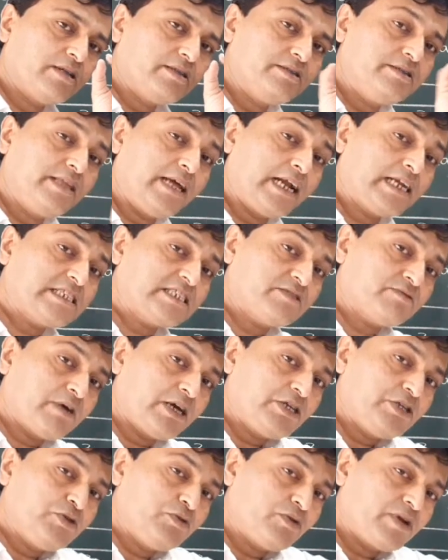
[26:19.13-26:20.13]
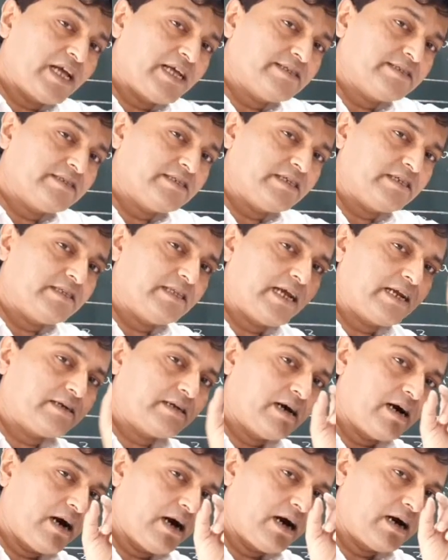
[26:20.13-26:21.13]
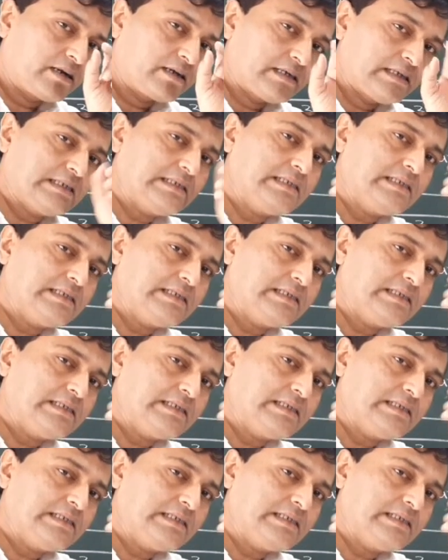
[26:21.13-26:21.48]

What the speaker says: That's why you can say that arc